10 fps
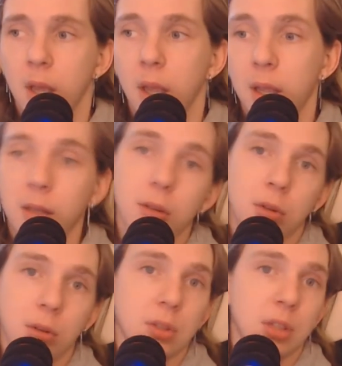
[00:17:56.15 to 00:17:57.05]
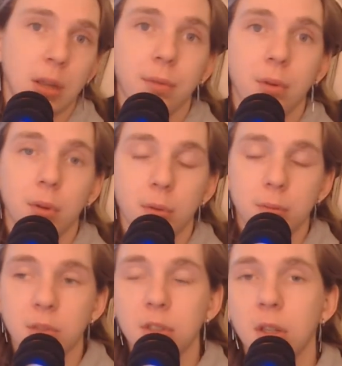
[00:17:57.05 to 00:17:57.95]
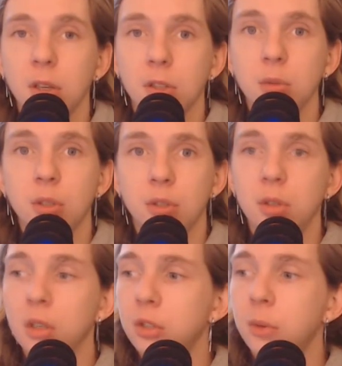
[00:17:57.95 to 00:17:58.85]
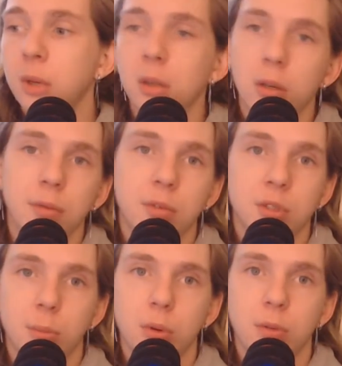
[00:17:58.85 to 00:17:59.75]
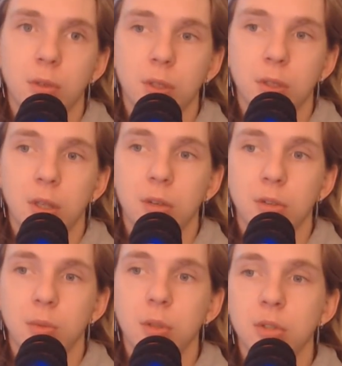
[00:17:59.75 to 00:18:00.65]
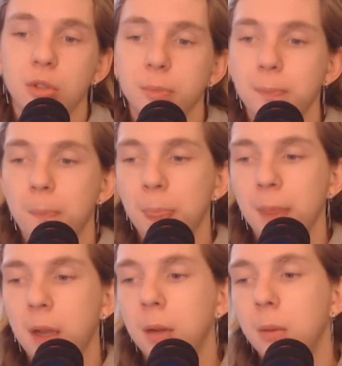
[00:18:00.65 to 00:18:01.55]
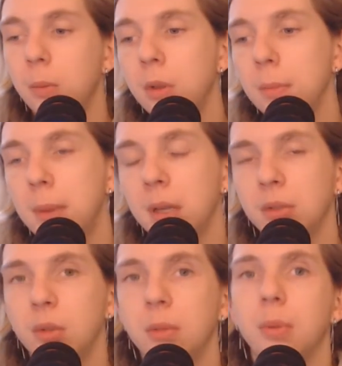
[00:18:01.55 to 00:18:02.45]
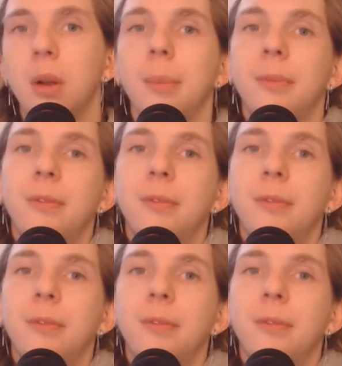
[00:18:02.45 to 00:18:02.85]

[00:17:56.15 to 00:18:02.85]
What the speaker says: and they'll do the same for Nintendo Switch. They're showing a lot of support for the Nintendo Switch. Will Metroid Prime